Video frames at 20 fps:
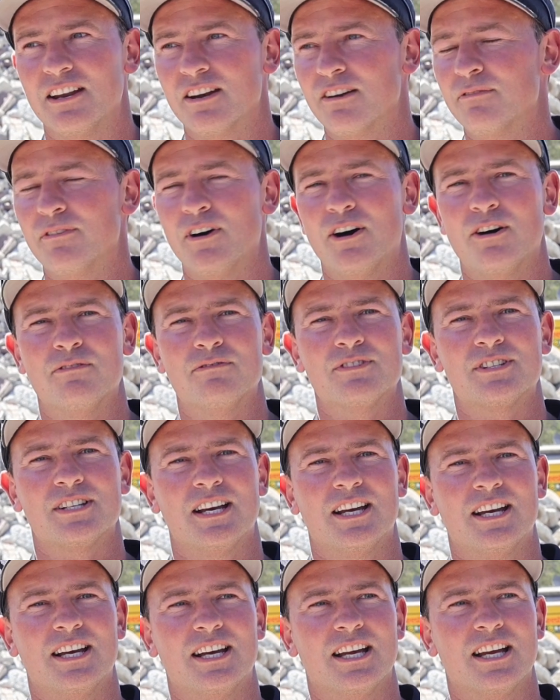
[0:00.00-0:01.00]
it involves
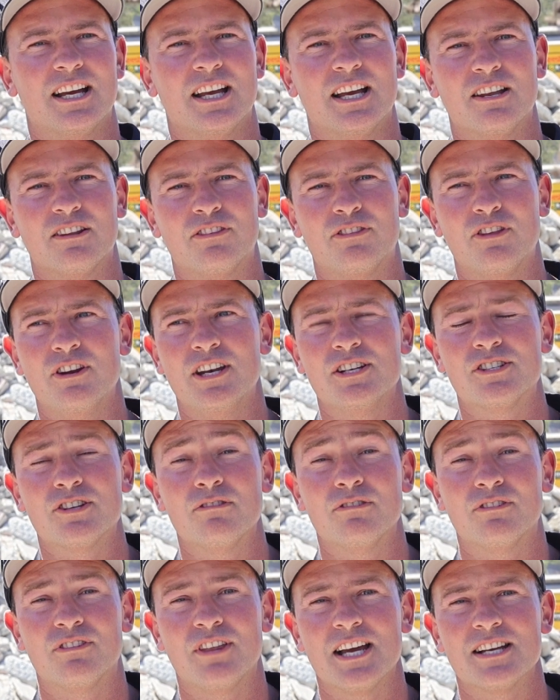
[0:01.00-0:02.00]

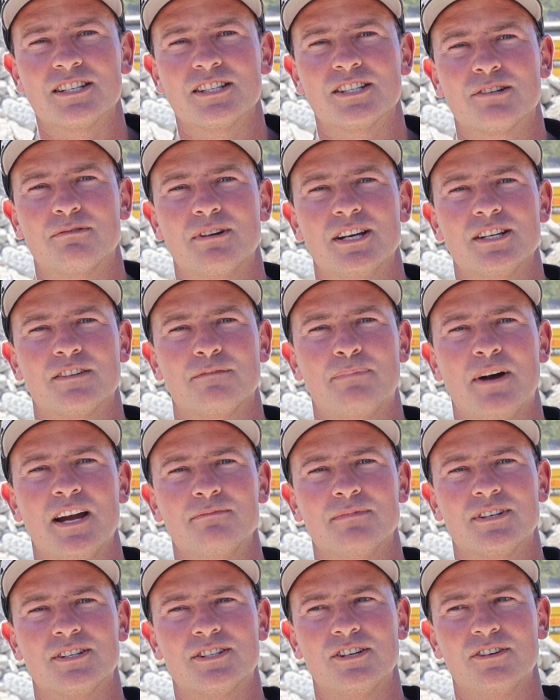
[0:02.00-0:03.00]
32,000 squares of
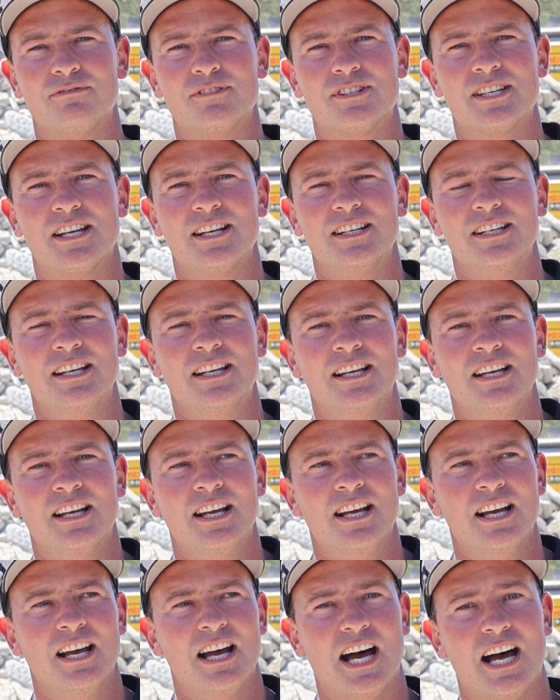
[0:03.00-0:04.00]
pavement surfacing,
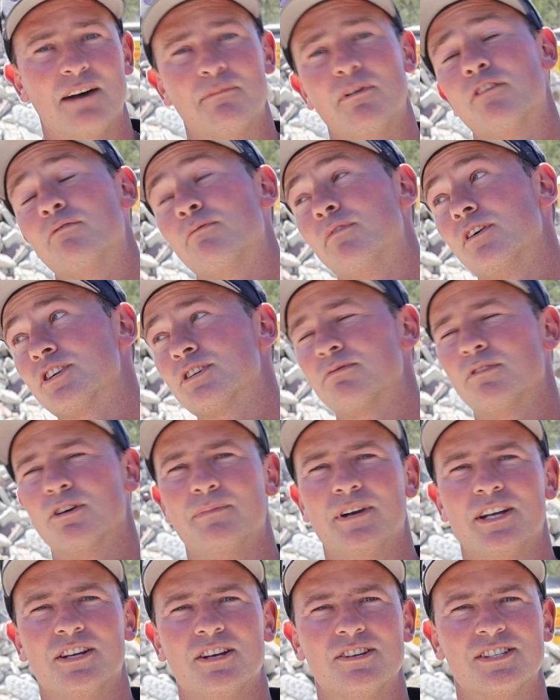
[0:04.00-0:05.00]
of which we'll
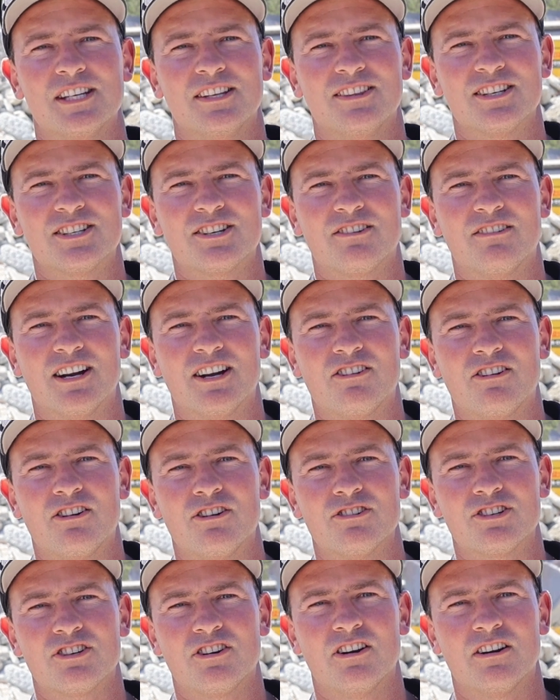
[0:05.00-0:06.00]
be using this
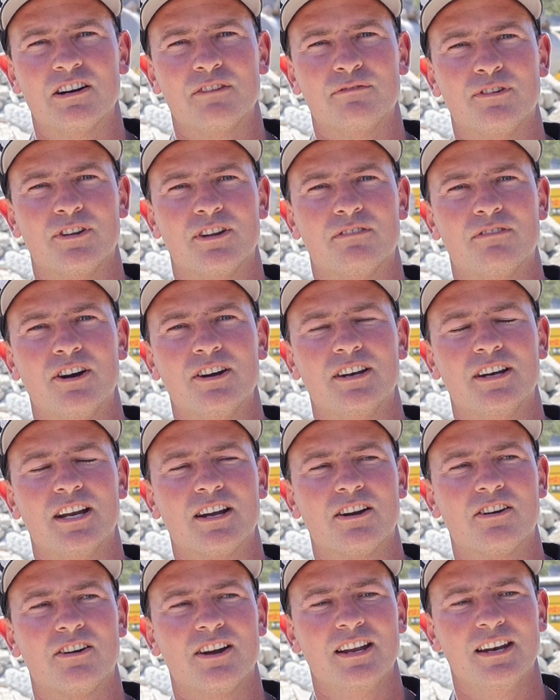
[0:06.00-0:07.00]
crushed concrete for the roading
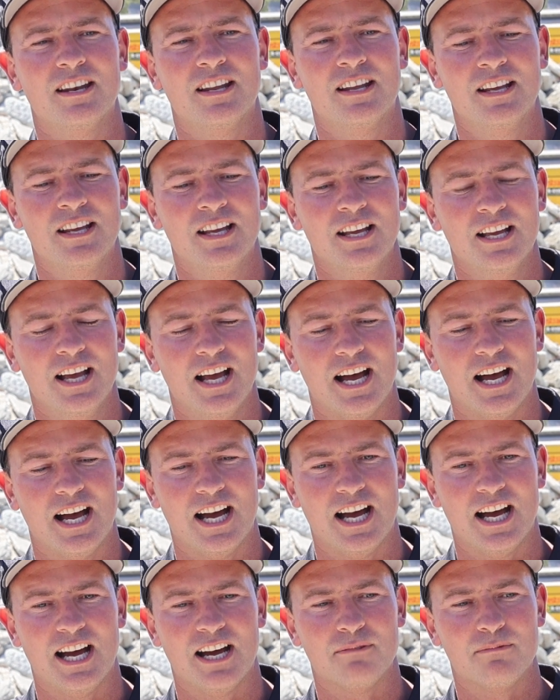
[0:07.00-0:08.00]
aggregate.
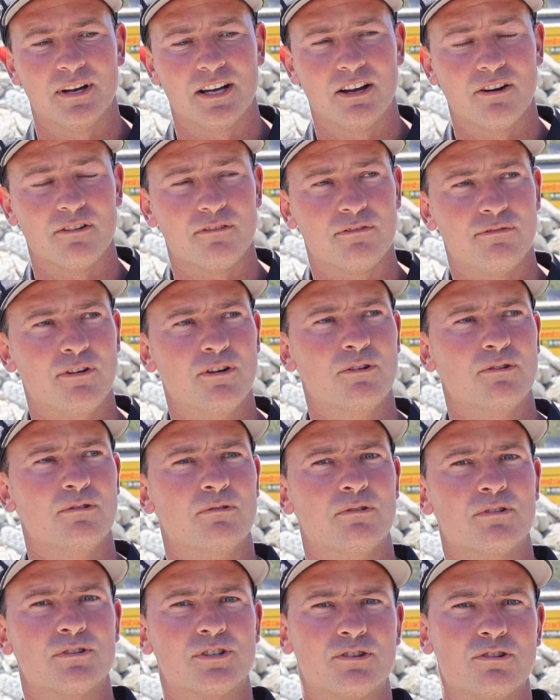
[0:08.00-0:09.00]
We got
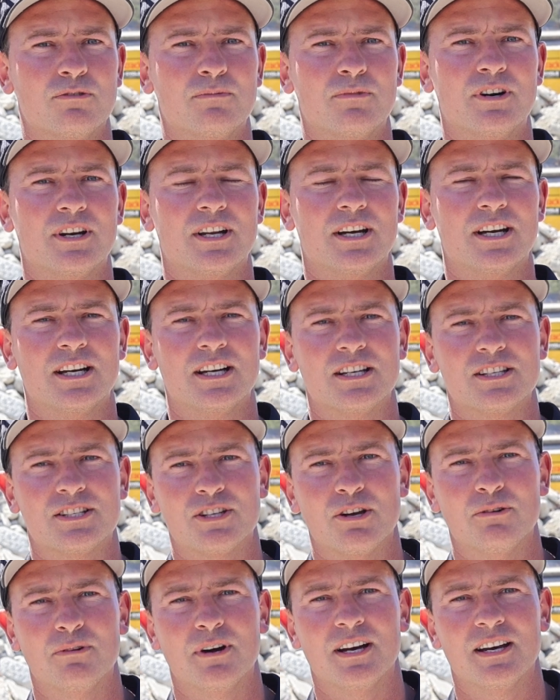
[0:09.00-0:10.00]
full stormwater,
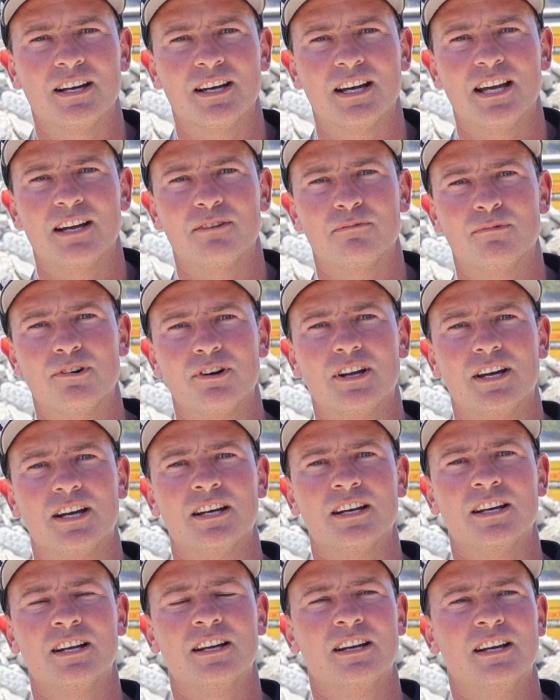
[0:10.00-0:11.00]
sewer and
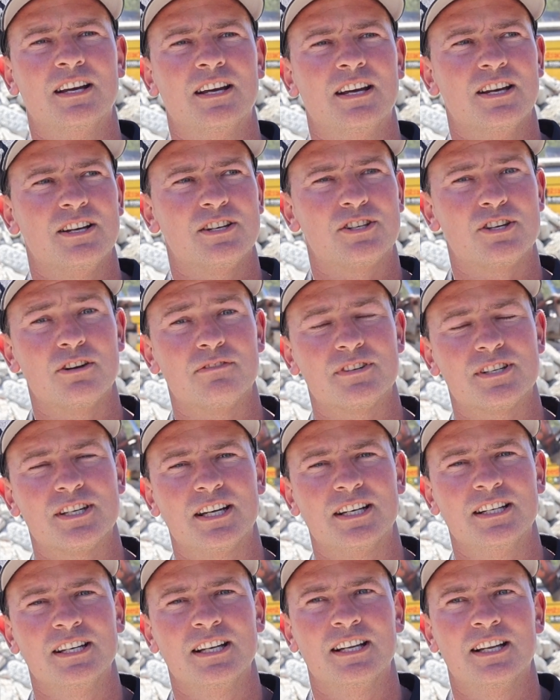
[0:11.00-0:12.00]
water
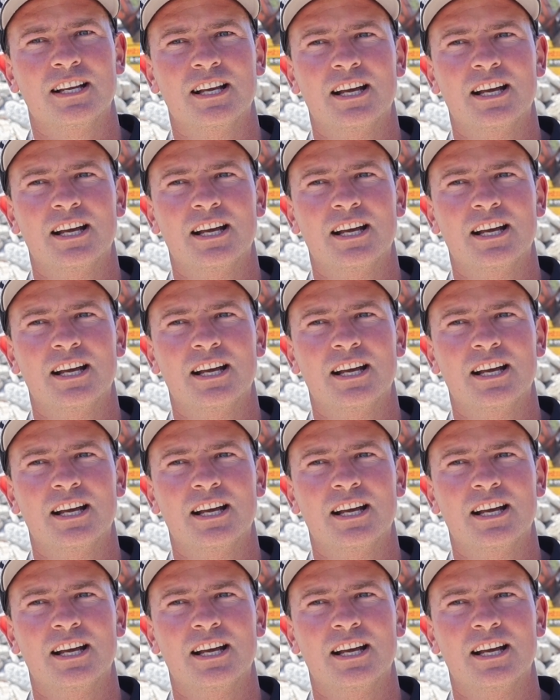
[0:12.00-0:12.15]
servicing,